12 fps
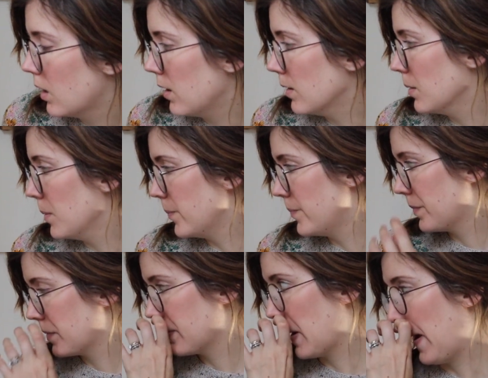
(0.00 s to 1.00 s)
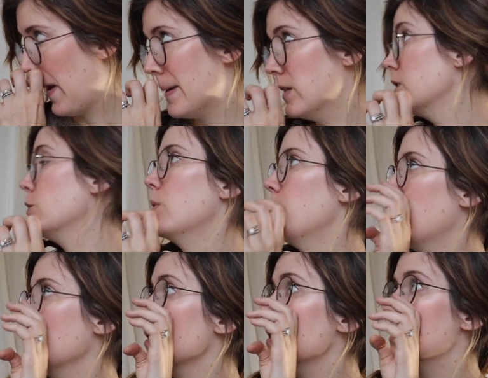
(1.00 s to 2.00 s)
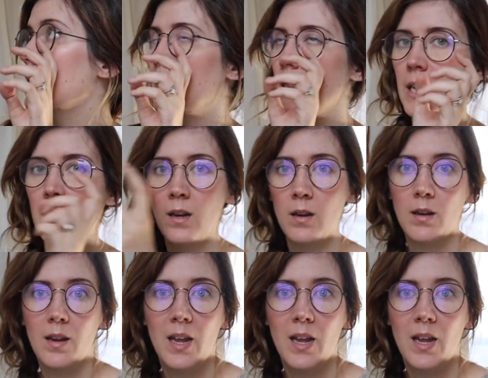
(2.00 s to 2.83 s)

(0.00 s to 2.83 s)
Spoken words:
and it's super mindless. And then